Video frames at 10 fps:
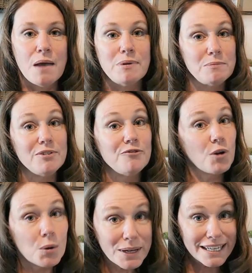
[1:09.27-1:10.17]
But
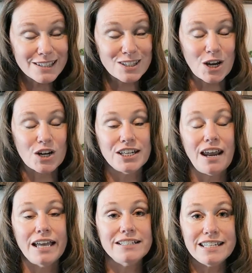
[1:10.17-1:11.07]
before we get started,
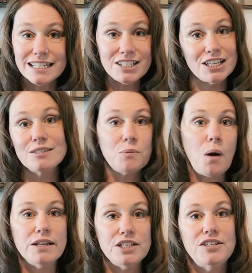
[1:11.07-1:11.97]
I did just
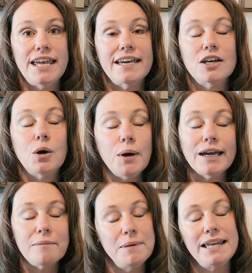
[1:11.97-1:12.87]
want to take a
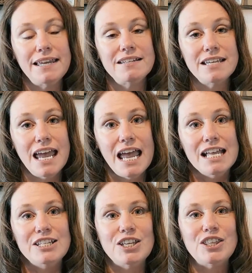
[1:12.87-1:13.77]
quick minute
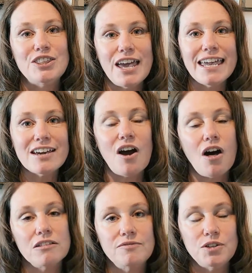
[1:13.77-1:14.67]
to thank
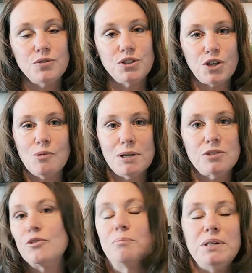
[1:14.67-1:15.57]
all of you so
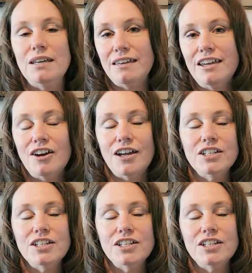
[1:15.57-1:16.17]
much for being here.